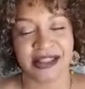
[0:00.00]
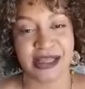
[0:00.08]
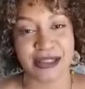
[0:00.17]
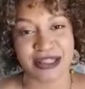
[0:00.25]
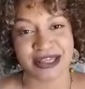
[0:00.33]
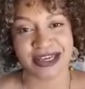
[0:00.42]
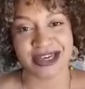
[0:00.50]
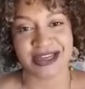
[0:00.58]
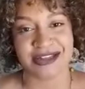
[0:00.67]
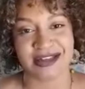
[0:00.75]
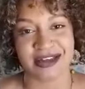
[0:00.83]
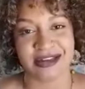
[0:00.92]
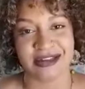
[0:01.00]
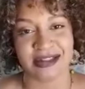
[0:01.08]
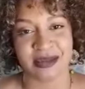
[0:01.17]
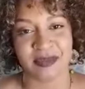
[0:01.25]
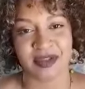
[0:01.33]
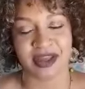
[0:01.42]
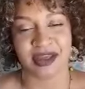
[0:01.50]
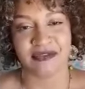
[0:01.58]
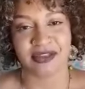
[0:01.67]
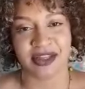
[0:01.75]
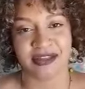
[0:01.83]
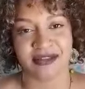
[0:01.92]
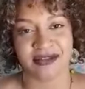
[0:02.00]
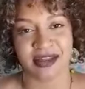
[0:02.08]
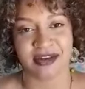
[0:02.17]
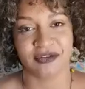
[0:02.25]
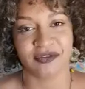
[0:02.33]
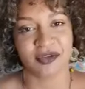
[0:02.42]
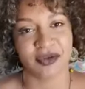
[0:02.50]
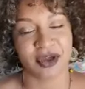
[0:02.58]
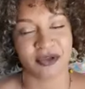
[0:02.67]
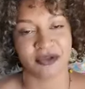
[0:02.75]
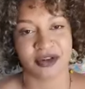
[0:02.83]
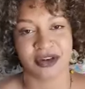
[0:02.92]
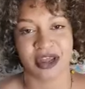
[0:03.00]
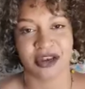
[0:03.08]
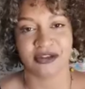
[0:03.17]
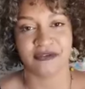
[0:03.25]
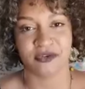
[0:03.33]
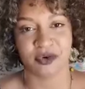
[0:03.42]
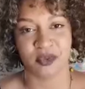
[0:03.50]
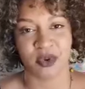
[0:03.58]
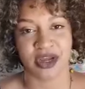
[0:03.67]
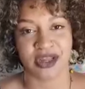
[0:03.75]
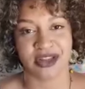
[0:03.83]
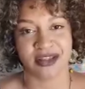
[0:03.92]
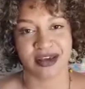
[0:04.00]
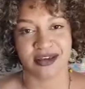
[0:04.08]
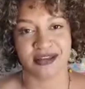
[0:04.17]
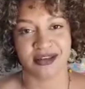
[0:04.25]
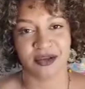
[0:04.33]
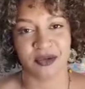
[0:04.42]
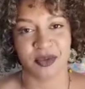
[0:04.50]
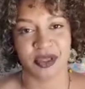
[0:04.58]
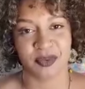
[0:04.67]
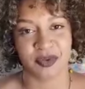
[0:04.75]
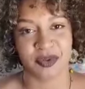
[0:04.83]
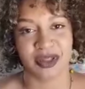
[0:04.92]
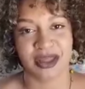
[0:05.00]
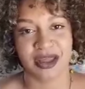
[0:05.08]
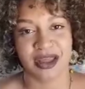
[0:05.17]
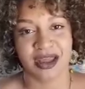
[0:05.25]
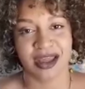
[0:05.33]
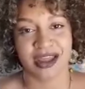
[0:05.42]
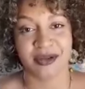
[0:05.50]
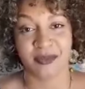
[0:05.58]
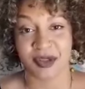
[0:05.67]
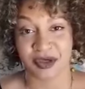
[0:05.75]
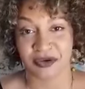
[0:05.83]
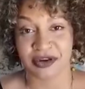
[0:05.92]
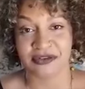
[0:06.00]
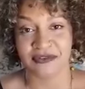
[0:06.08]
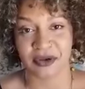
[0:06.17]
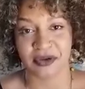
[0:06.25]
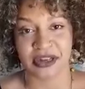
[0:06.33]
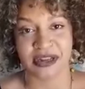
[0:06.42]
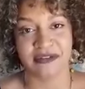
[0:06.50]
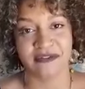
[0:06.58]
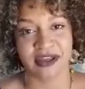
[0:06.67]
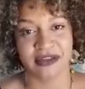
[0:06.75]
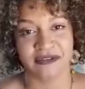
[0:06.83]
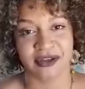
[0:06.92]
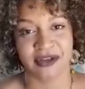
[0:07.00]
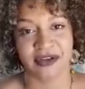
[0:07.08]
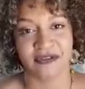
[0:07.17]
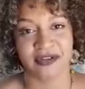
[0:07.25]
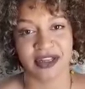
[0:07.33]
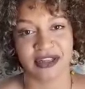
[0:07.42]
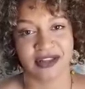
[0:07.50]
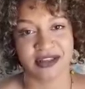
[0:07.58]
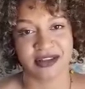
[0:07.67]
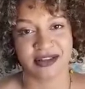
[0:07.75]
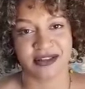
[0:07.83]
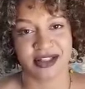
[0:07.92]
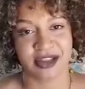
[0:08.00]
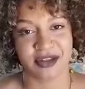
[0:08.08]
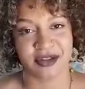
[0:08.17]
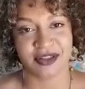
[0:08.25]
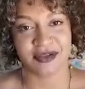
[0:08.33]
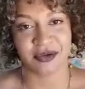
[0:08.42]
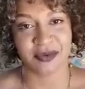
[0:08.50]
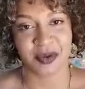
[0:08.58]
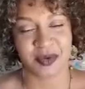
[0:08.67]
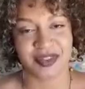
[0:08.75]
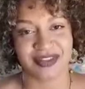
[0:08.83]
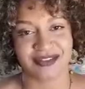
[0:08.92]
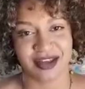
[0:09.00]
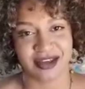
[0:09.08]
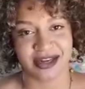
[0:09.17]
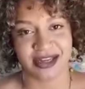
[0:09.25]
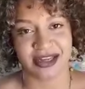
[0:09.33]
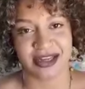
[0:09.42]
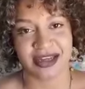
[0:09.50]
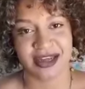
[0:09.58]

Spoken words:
Last year, Adani claimed to have the consent of 294 Wangan and Jagalingou people and a majority vote in favour of an Indigenous land use agreement with Adani.